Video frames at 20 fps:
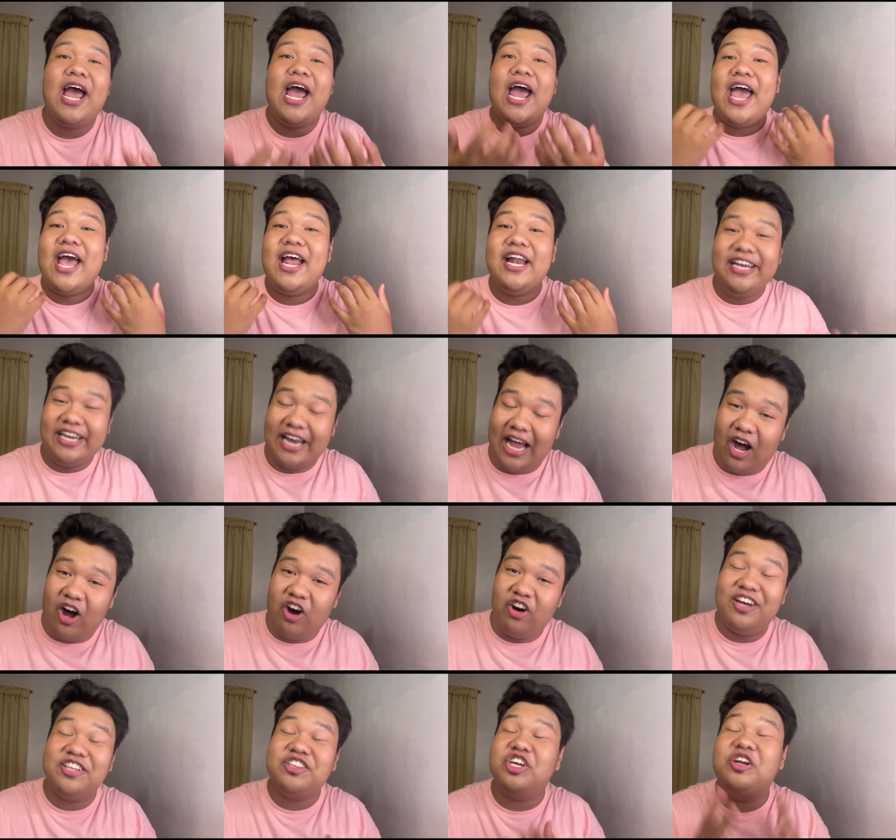And
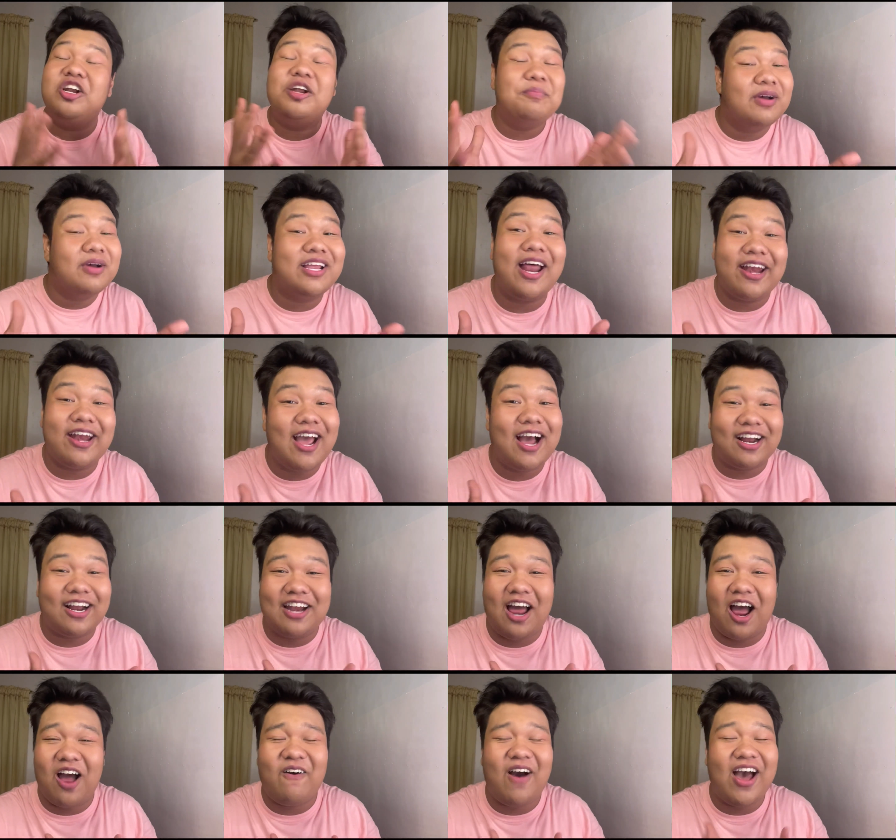now, ito na, magre-react
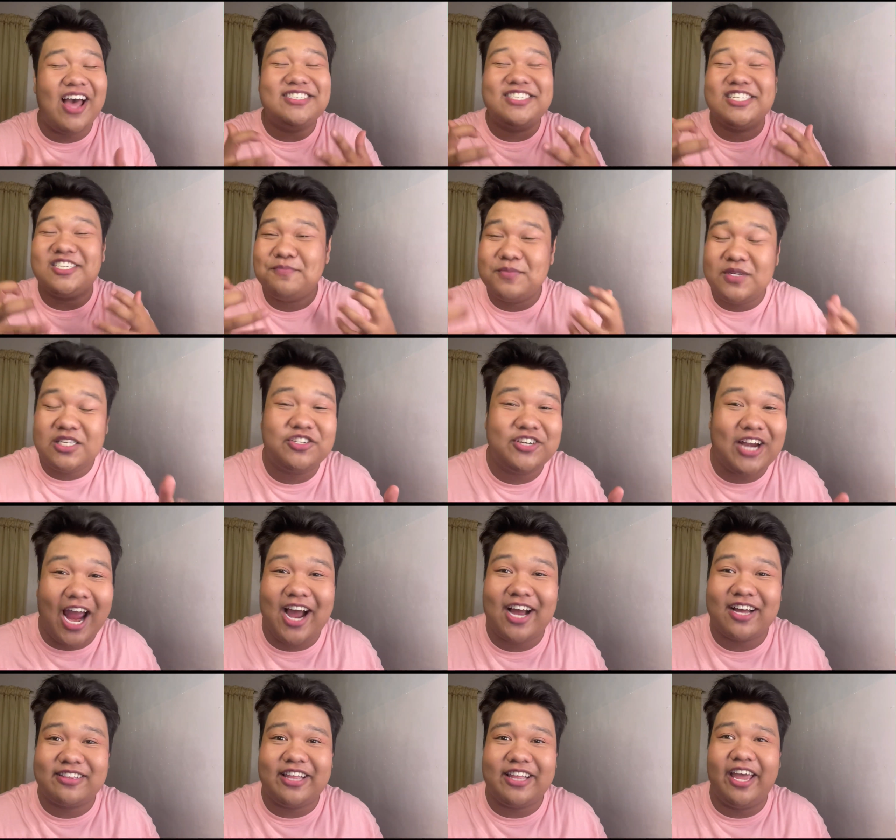na ako. I just missed
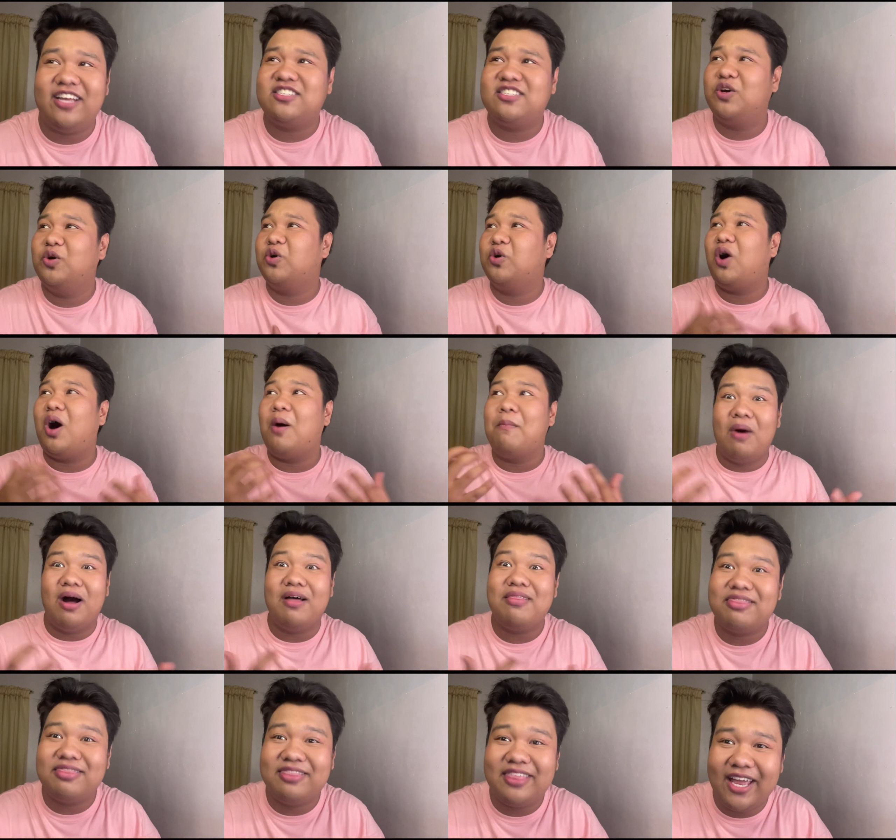reacting. Siguro a
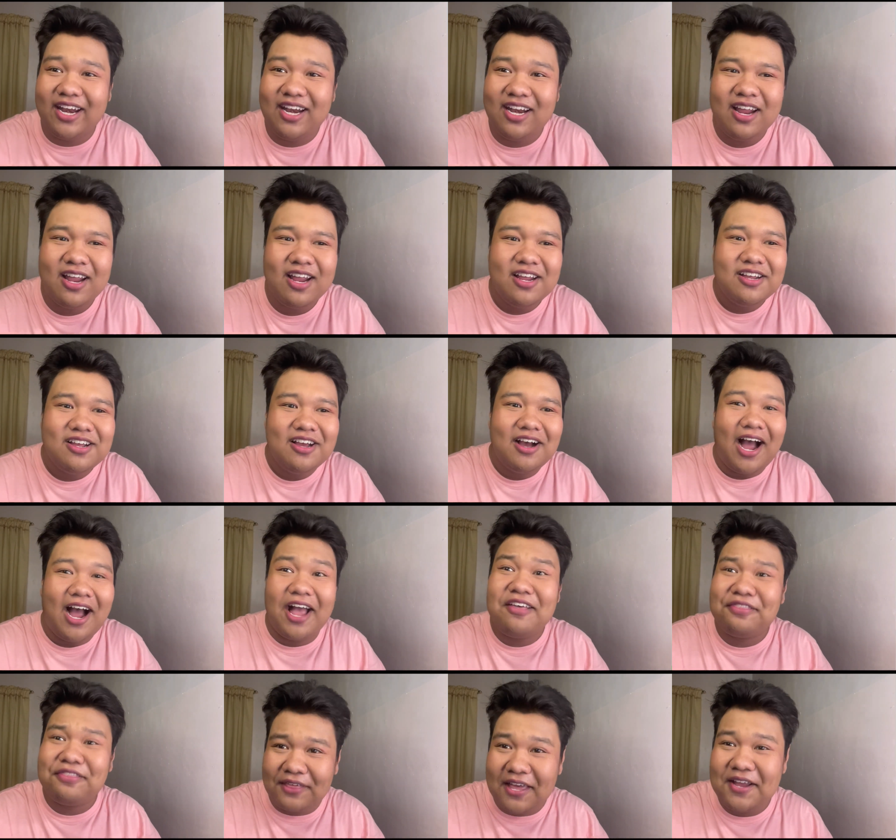month din.
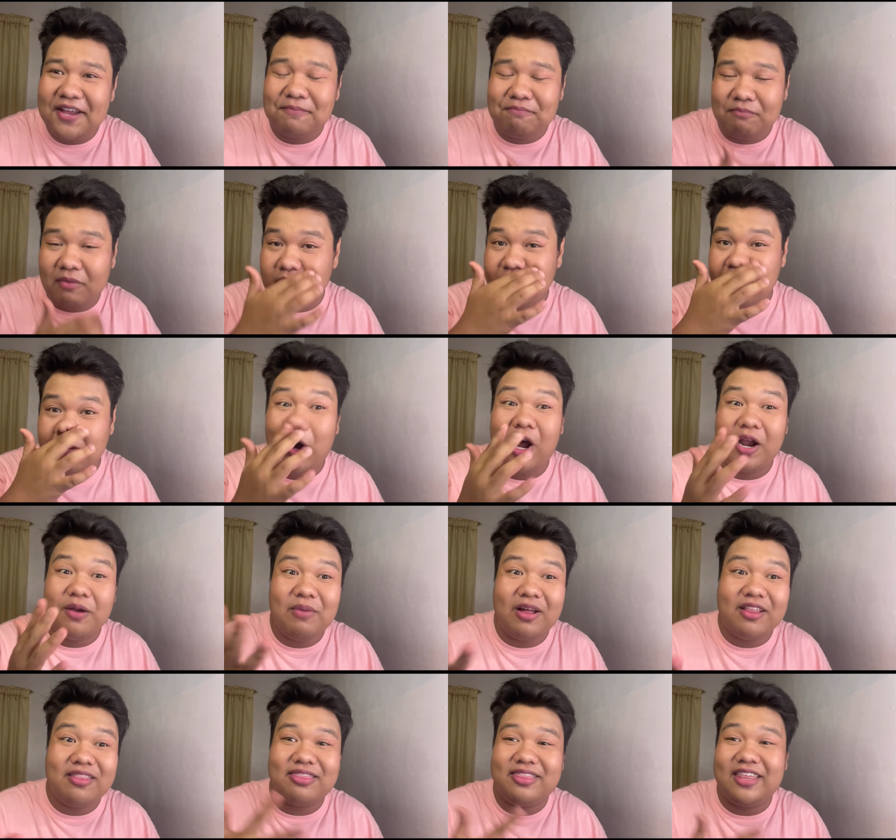I think one
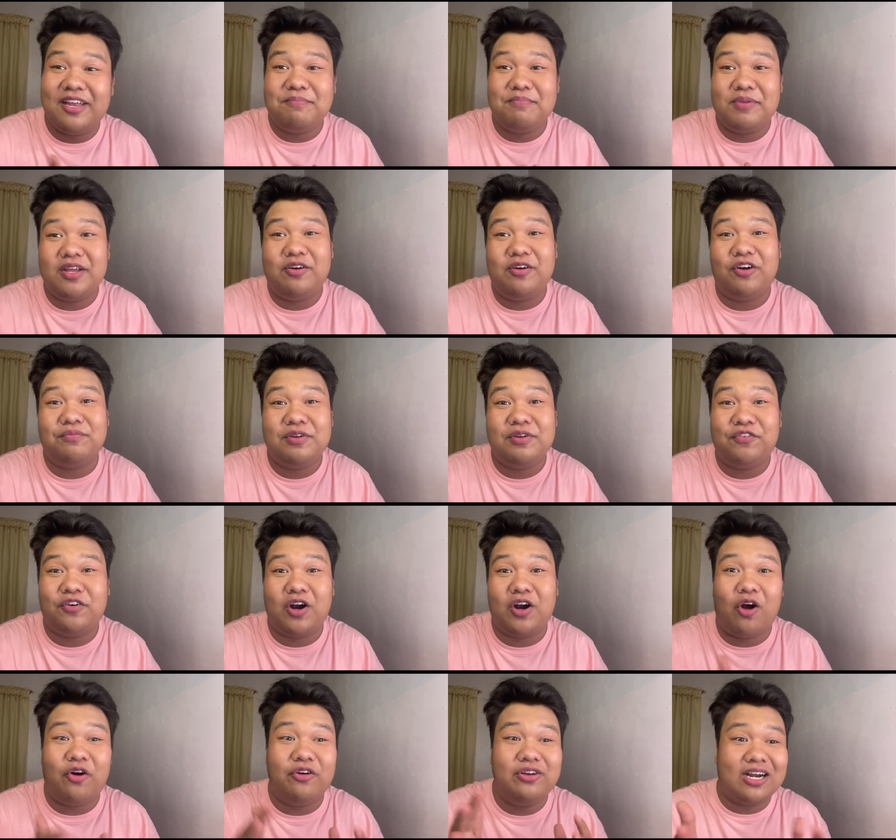month din
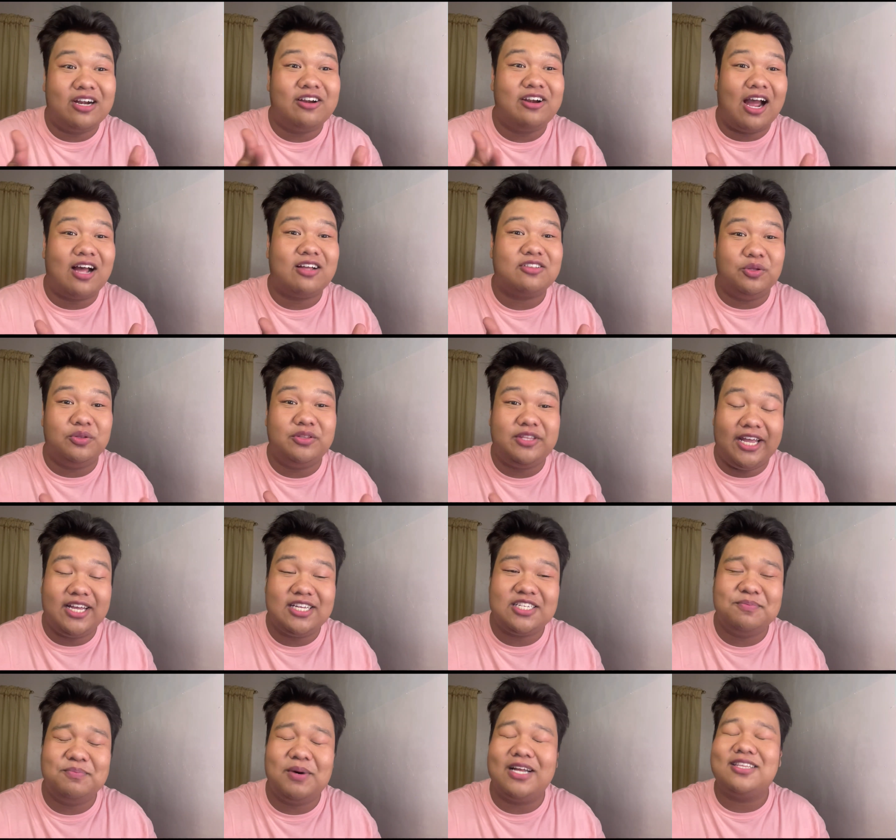before ako nag-react to
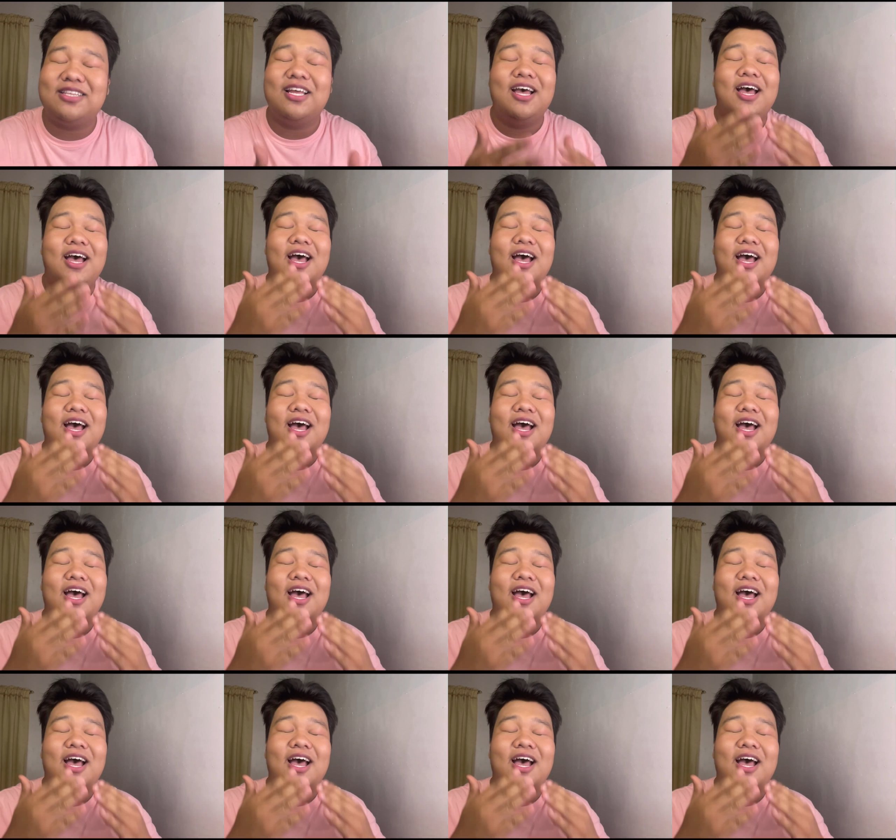this. But,